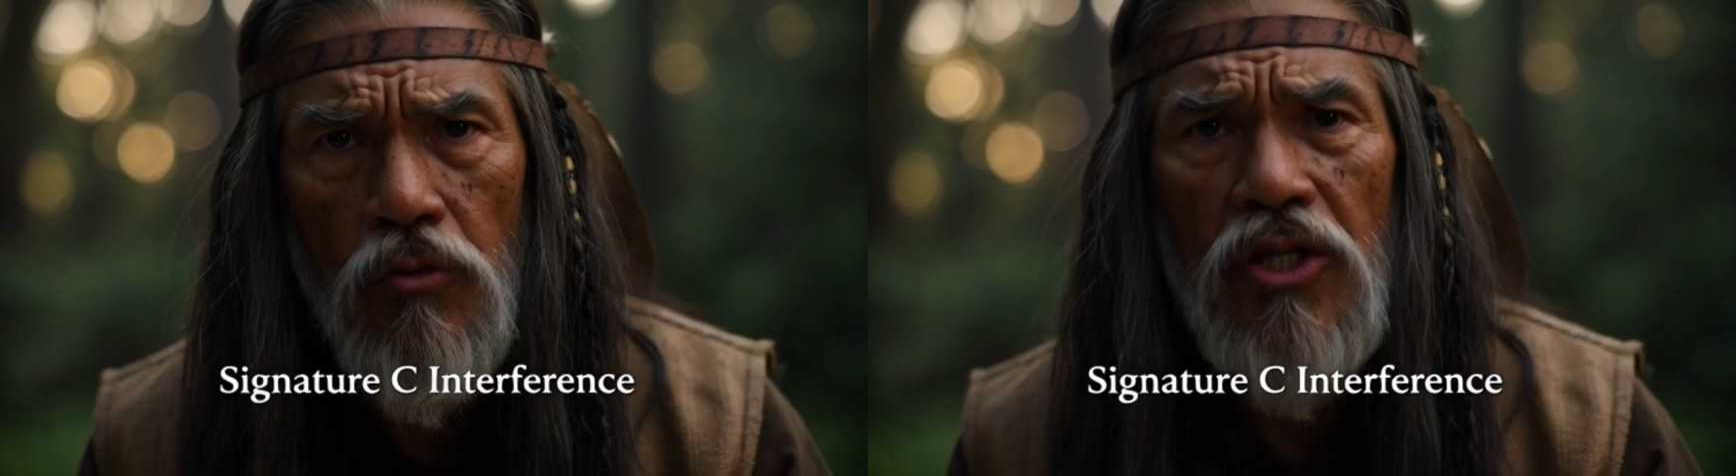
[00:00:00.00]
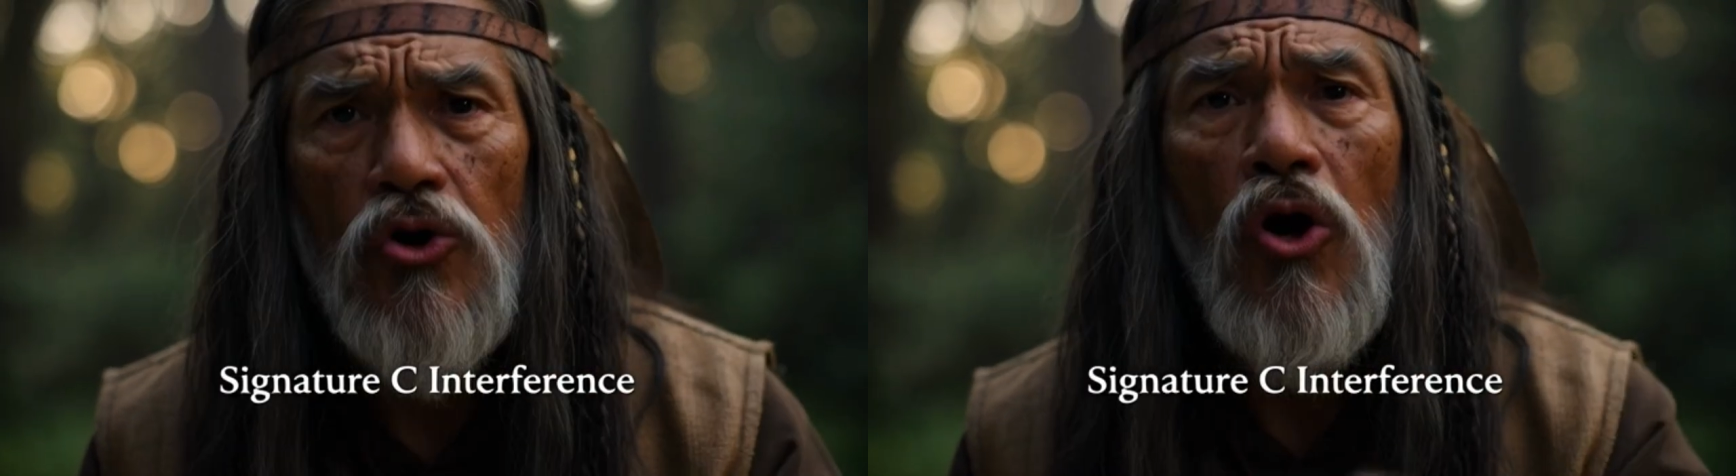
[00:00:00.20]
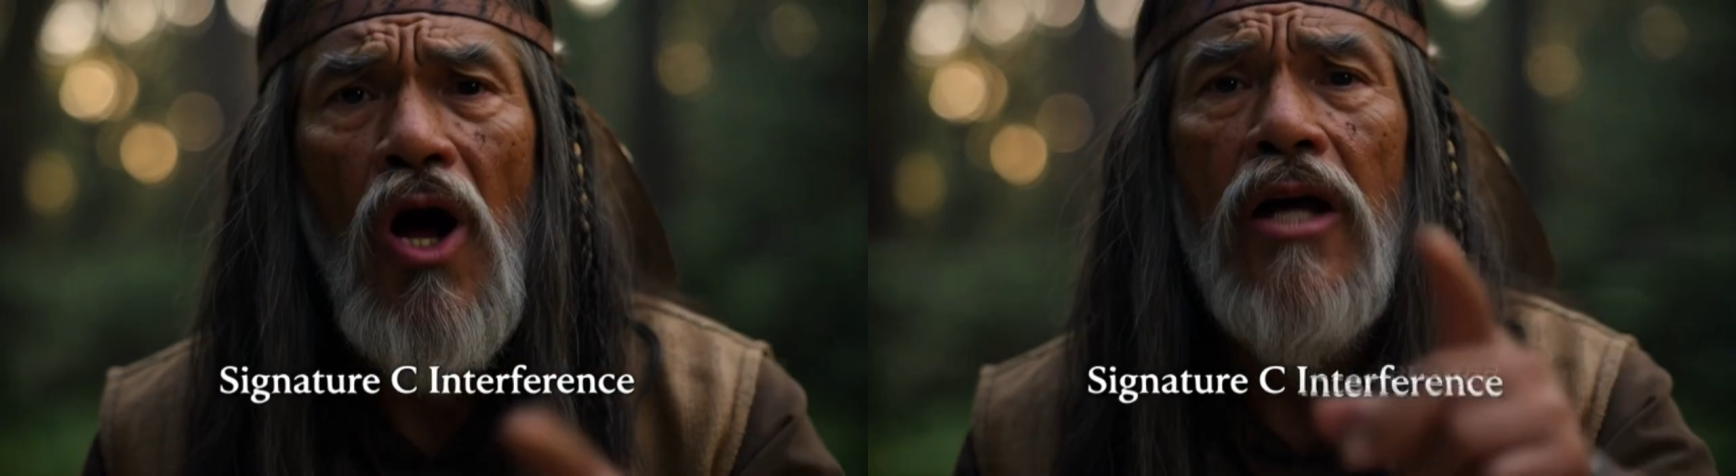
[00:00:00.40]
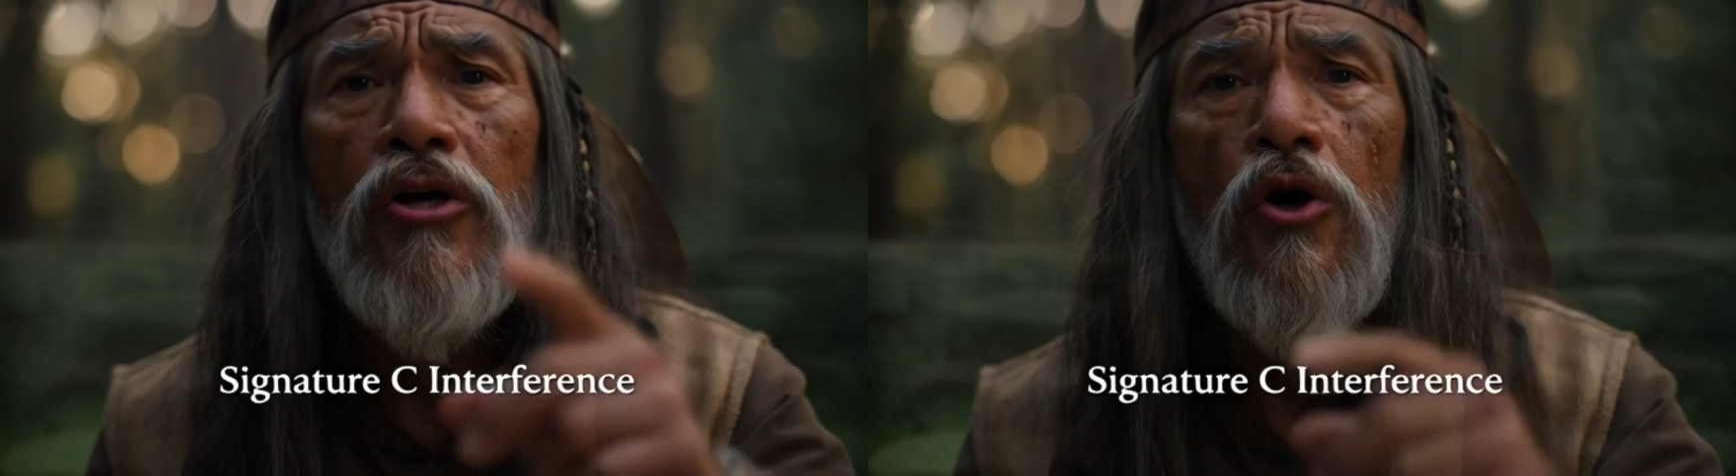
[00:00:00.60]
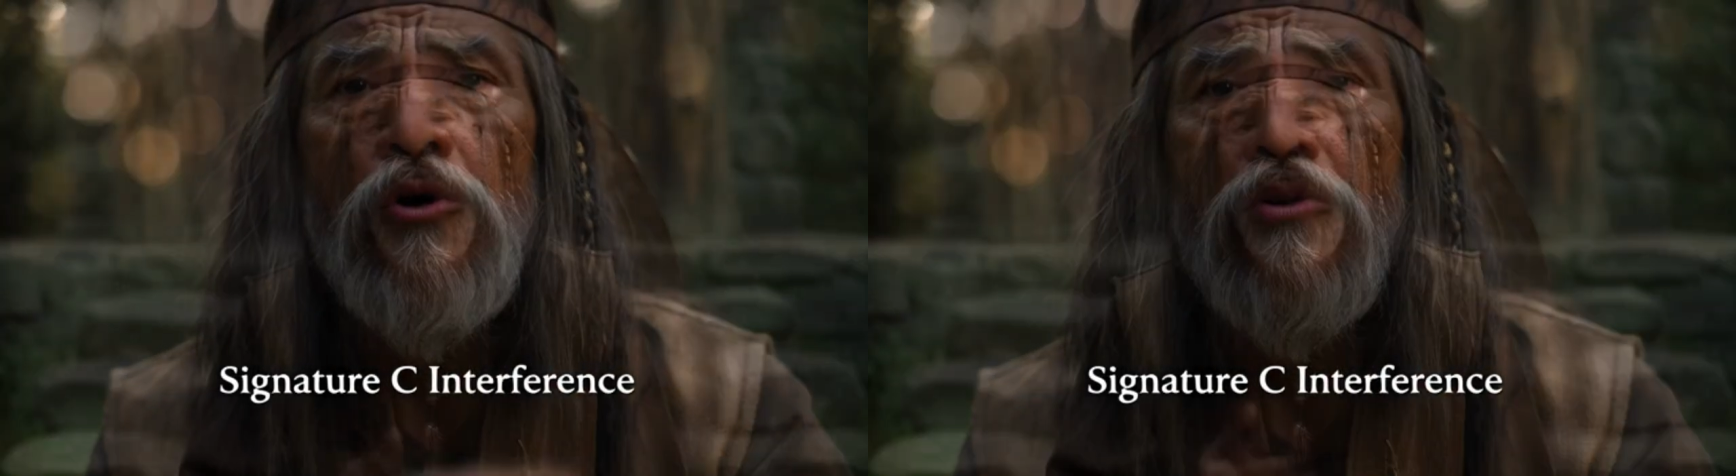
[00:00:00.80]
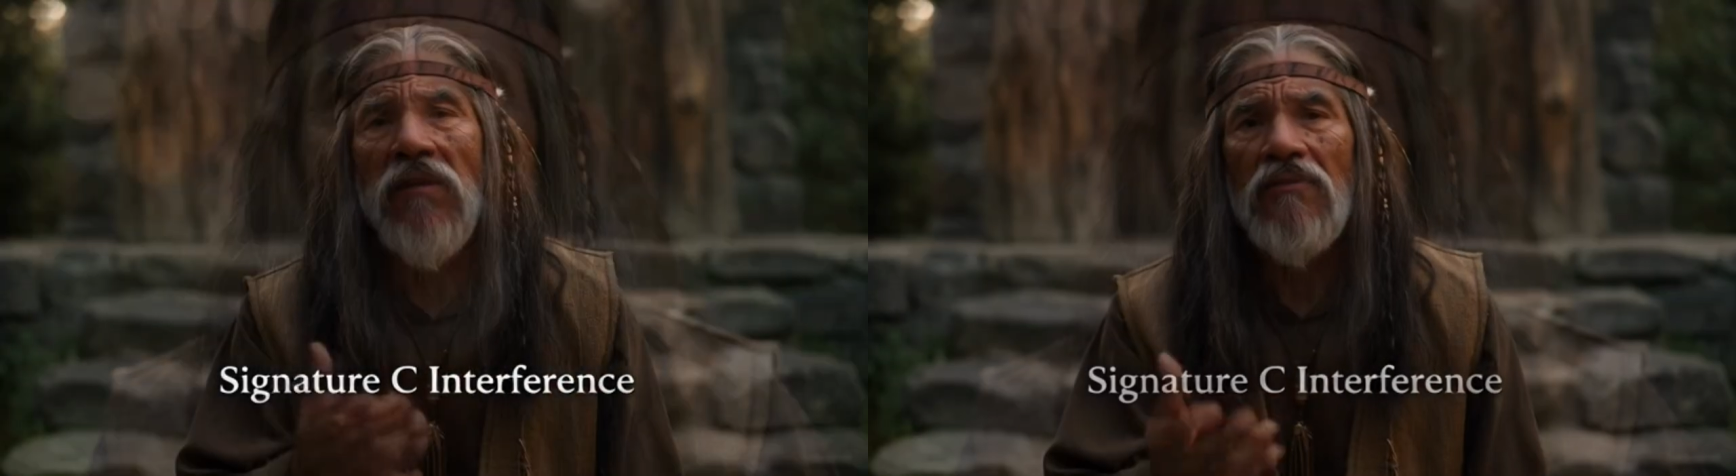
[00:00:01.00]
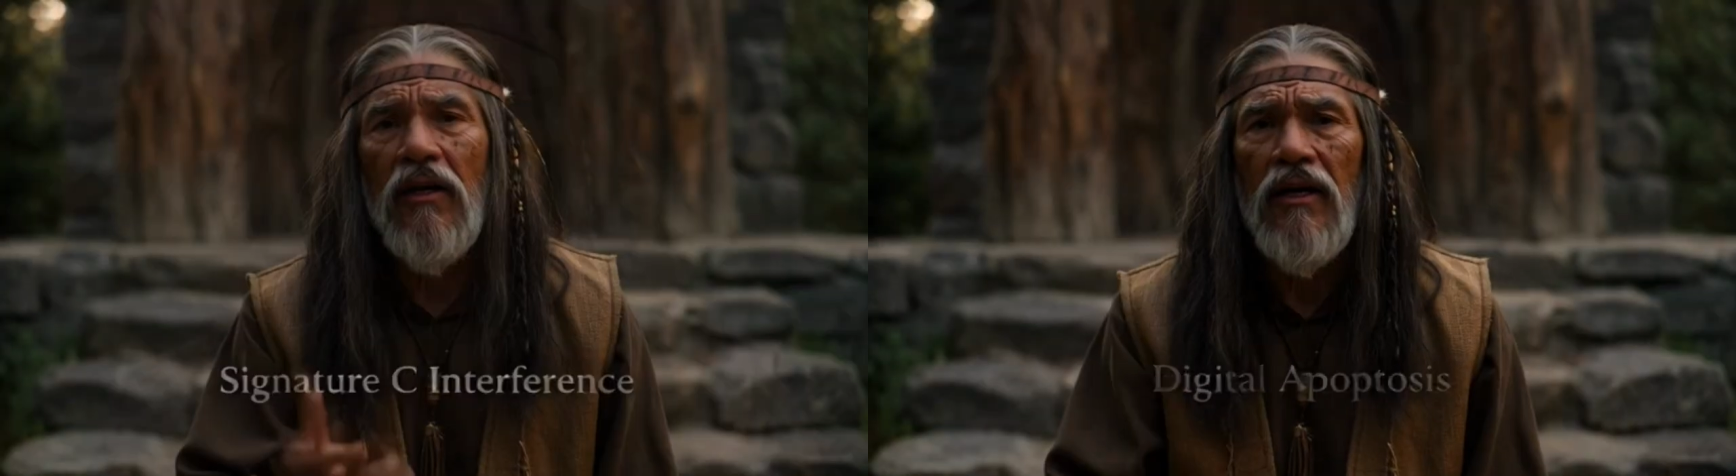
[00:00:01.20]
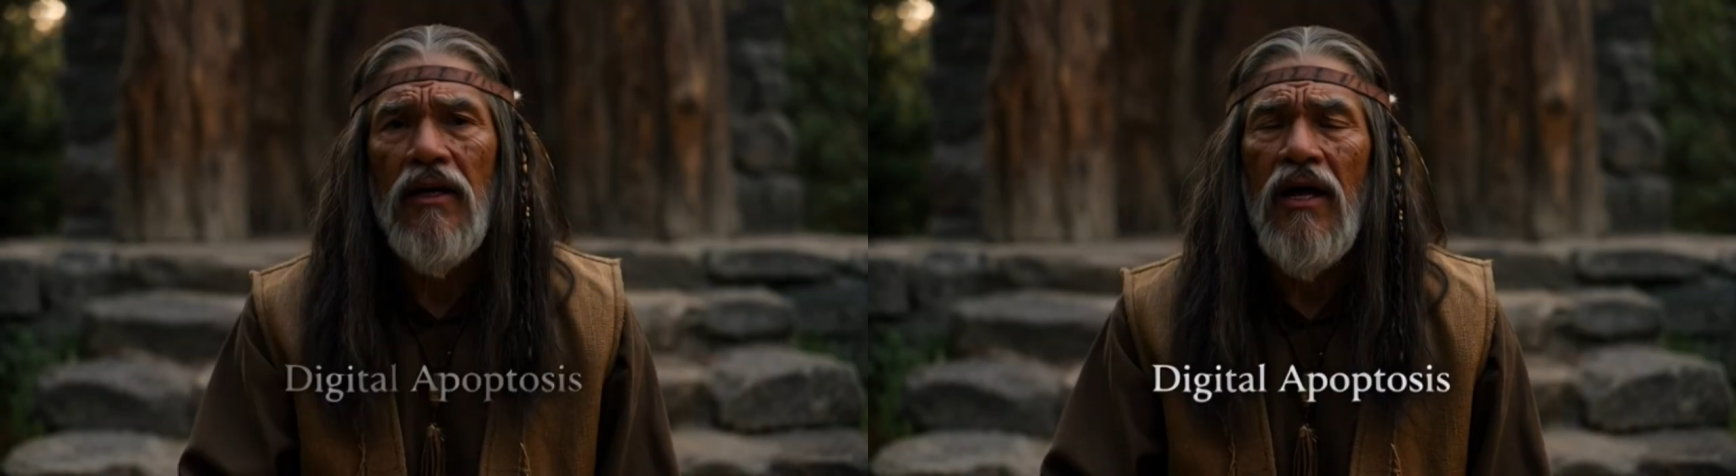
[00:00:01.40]
grid trying to hold time
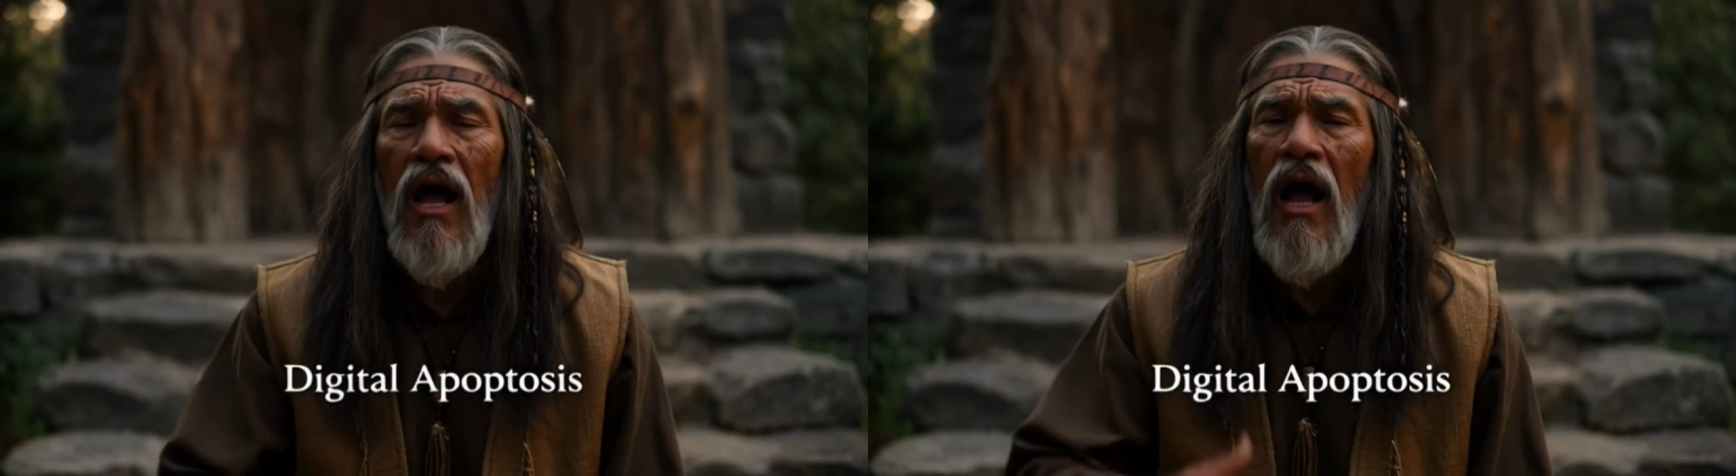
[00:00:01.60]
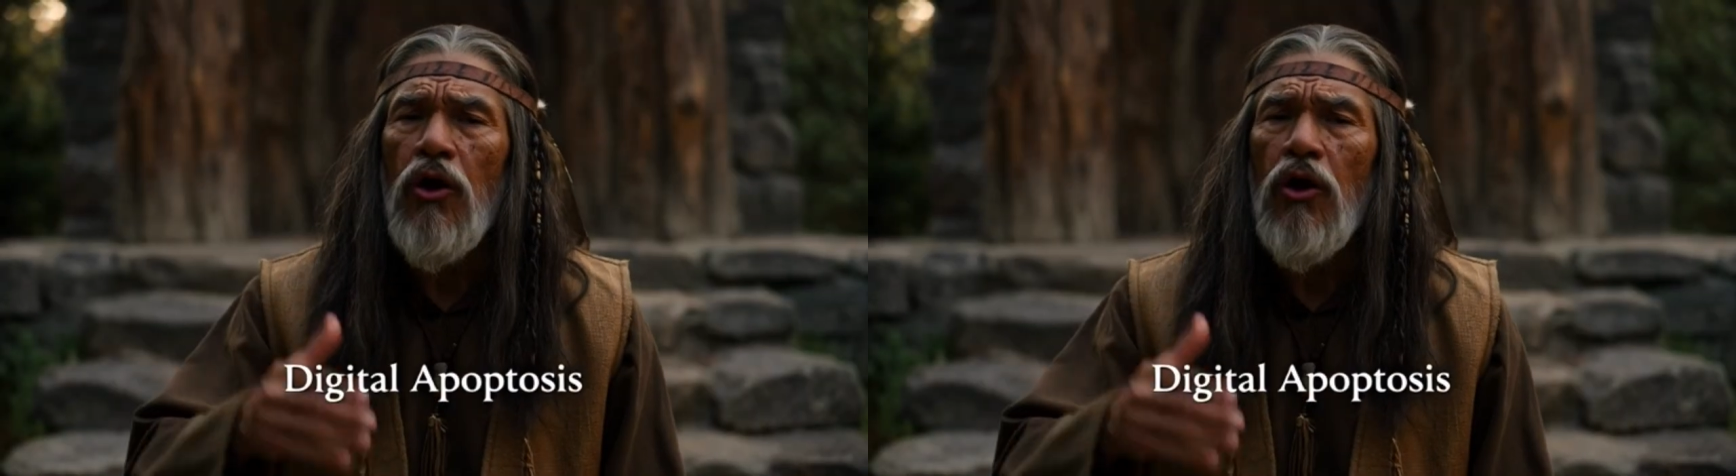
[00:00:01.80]
together.